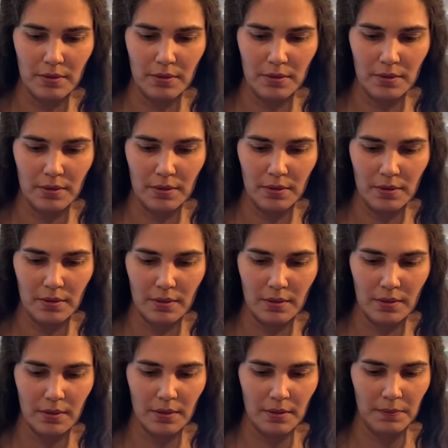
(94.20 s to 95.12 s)

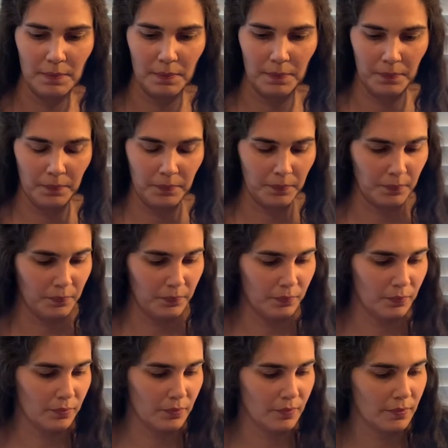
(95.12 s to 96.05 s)

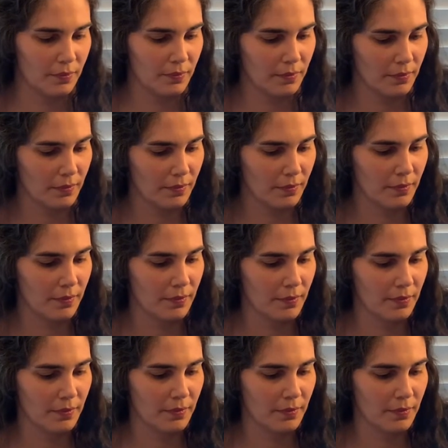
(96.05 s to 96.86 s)
No one is speaking in this clip.